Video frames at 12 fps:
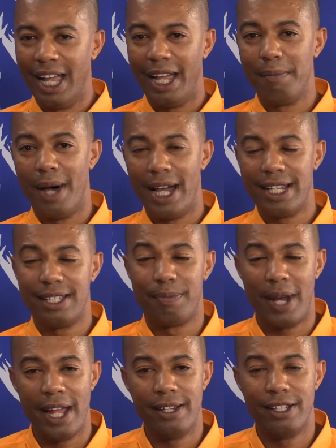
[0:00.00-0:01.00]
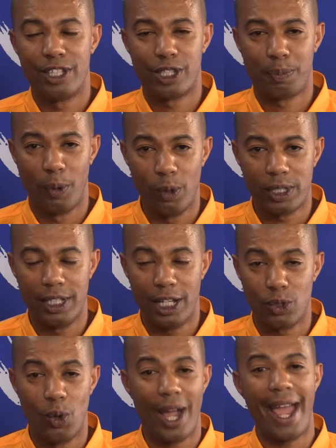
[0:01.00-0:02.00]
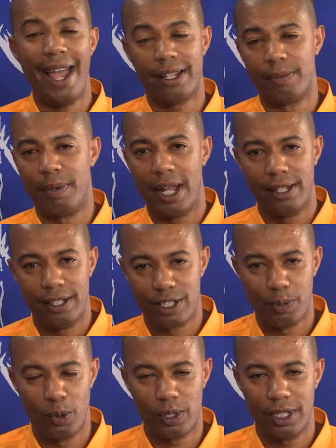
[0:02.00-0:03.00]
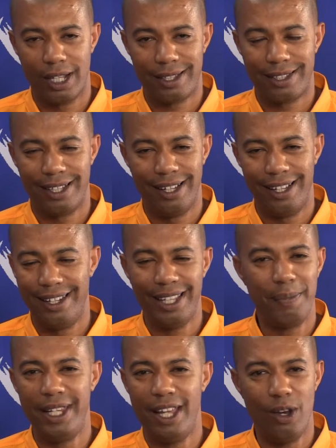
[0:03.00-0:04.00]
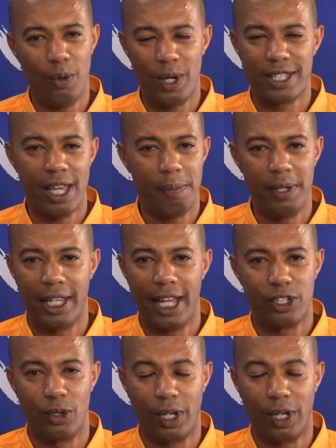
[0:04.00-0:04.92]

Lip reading: And mine is Brandon Sportnut, or at Brandon Sportnut. Let me know what's happening at your